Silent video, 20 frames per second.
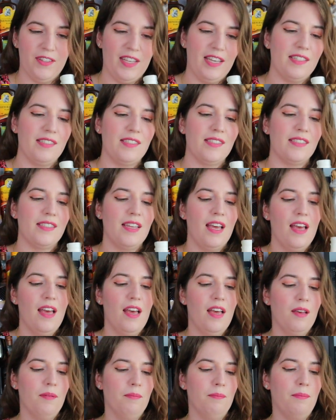this.
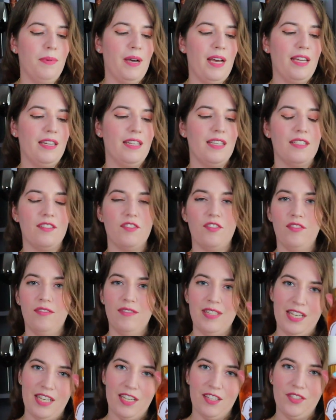But
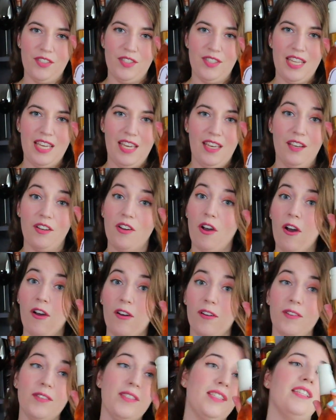here's the
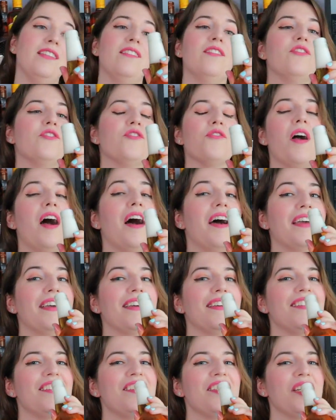Carlton
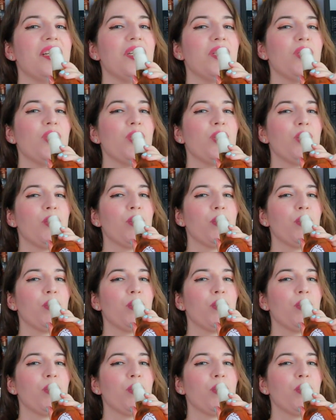Dry. Cheers.